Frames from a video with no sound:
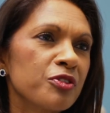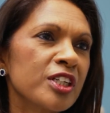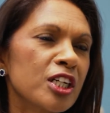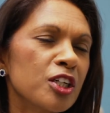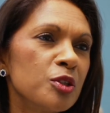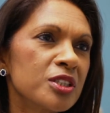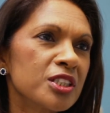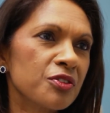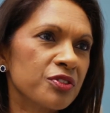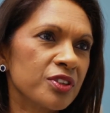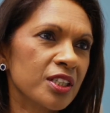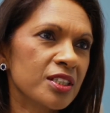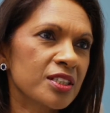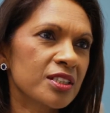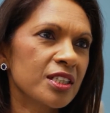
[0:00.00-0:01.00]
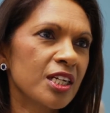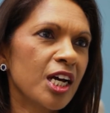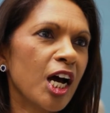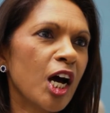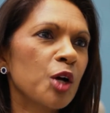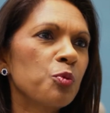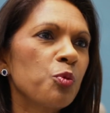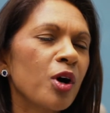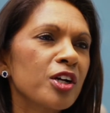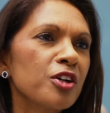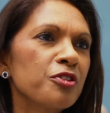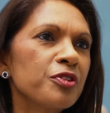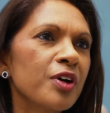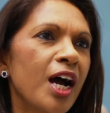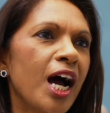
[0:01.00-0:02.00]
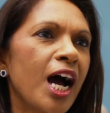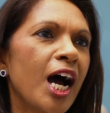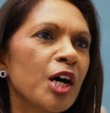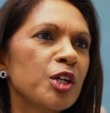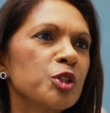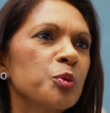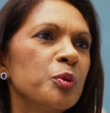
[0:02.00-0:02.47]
inclusiveness and one of how do